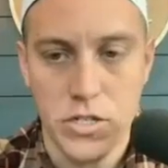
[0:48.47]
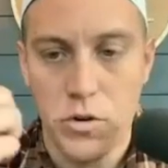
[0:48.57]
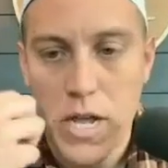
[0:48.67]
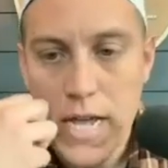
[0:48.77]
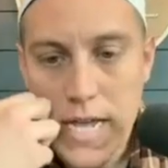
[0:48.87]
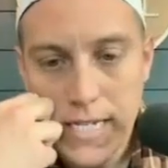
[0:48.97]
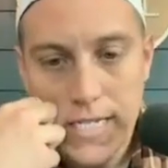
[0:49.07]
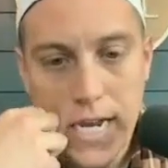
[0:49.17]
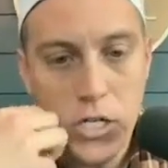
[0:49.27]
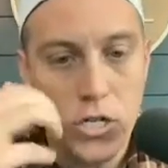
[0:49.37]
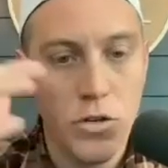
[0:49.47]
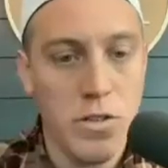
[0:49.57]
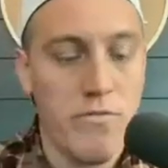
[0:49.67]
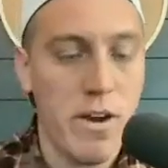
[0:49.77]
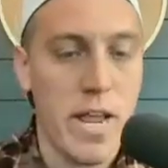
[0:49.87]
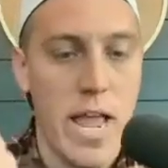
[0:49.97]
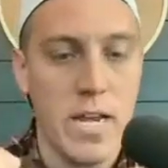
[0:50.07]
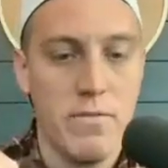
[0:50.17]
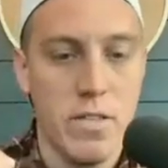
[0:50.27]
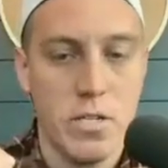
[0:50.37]
So stay tuned. The very
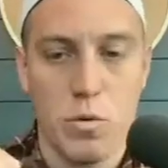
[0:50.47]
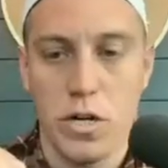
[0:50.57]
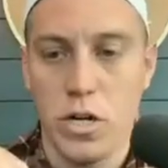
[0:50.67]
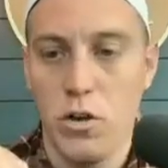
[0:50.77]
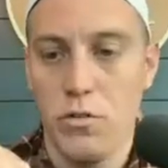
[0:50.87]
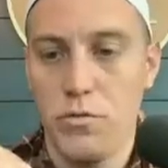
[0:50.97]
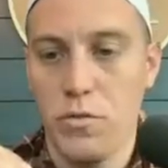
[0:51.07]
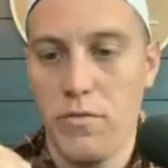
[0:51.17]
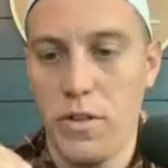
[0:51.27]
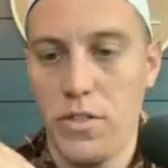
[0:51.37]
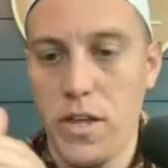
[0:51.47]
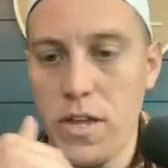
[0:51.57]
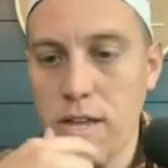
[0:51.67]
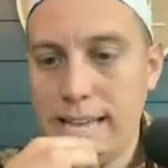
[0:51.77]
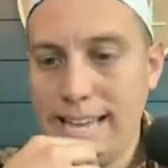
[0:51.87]
end of this, we're going to go through everything,